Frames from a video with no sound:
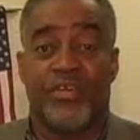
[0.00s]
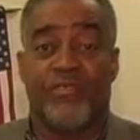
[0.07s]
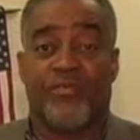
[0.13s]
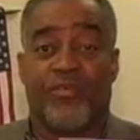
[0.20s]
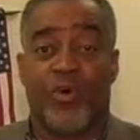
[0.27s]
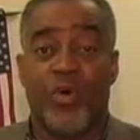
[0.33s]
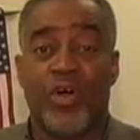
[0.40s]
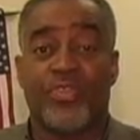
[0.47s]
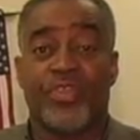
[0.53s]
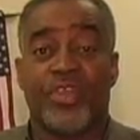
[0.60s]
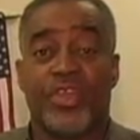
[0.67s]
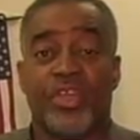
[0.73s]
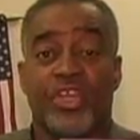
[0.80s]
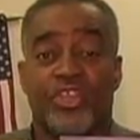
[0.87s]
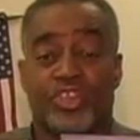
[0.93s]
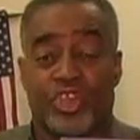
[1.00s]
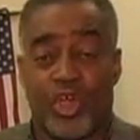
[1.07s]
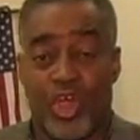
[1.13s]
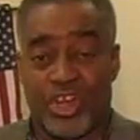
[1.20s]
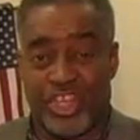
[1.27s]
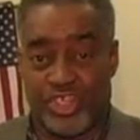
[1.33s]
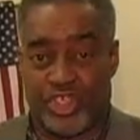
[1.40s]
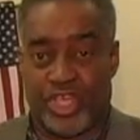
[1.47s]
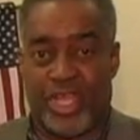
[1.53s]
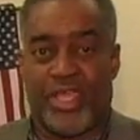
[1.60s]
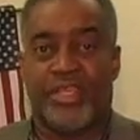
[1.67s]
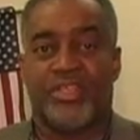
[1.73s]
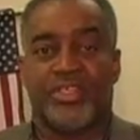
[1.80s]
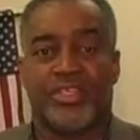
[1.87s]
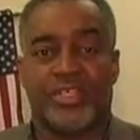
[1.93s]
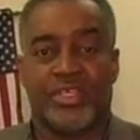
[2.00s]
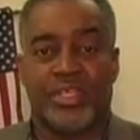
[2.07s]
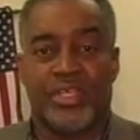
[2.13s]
for the charter change.